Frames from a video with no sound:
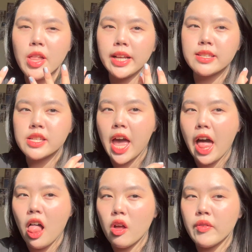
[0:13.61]
like it's an
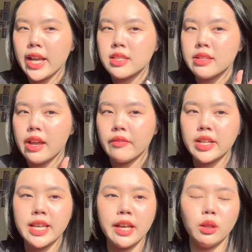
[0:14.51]
elevated
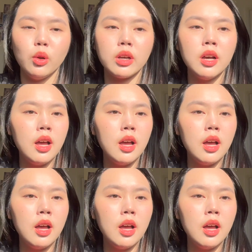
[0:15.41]
everyday look,